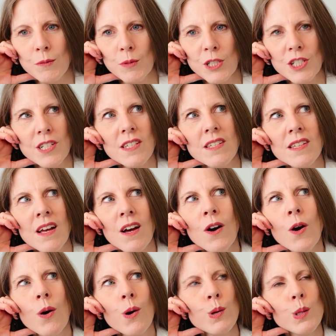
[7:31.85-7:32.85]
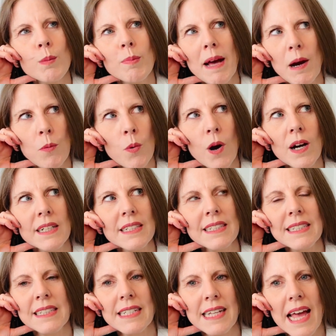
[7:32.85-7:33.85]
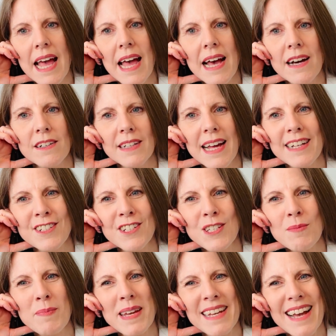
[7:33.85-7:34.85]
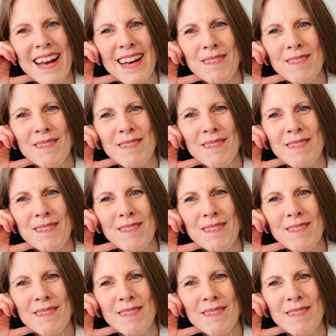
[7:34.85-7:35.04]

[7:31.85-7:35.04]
which is all about winding down and just being